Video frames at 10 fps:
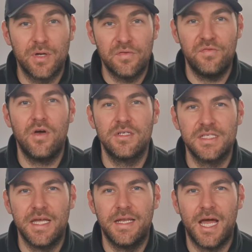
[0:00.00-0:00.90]
when I
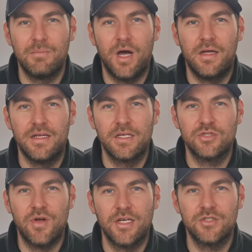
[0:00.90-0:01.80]
first kitted out my honey
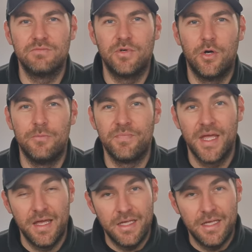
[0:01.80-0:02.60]
extraction room,